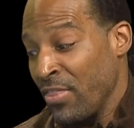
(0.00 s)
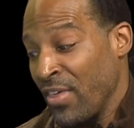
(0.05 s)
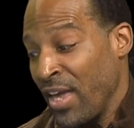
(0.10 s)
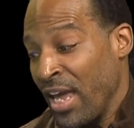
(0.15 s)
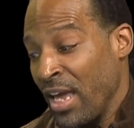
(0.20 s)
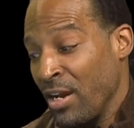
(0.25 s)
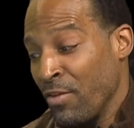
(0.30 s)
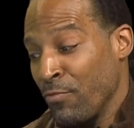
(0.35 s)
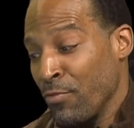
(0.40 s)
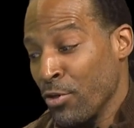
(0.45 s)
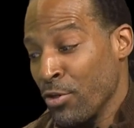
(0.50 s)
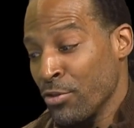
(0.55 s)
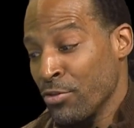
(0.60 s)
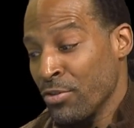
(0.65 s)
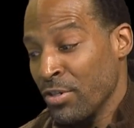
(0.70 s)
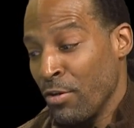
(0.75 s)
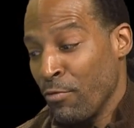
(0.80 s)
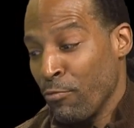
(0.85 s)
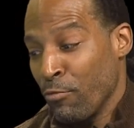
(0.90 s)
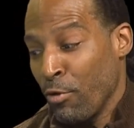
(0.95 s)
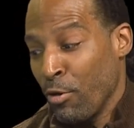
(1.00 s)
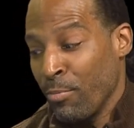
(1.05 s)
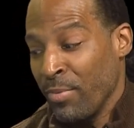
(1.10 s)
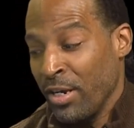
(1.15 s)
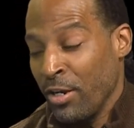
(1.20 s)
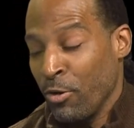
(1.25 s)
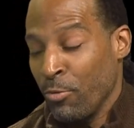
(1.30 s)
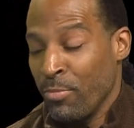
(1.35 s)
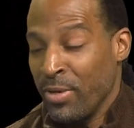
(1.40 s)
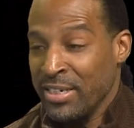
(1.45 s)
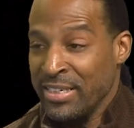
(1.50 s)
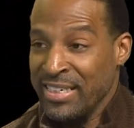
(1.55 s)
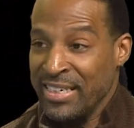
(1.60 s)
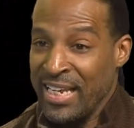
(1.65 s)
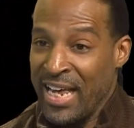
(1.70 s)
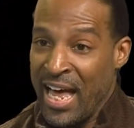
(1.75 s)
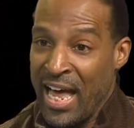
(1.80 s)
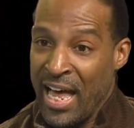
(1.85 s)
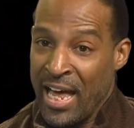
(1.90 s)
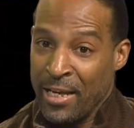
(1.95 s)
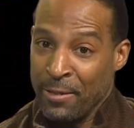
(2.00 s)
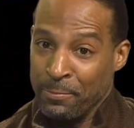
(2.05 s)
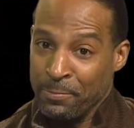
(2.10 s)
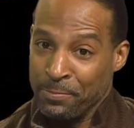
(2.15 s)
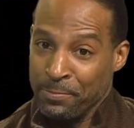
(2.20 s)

anniversary of Romeo Must Die.